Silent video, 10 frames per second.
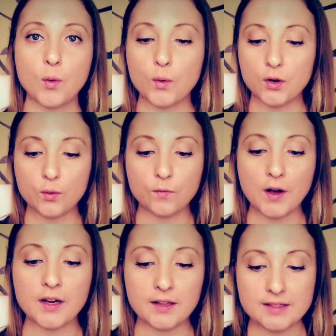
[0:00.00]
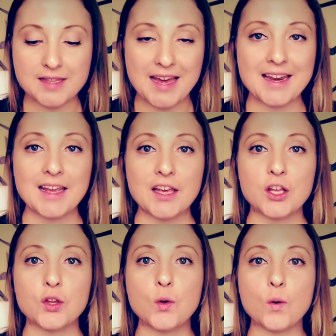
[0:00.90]
But where you find it is that
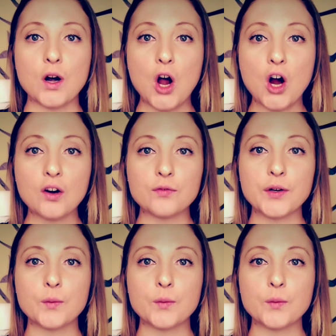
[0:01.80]
your heart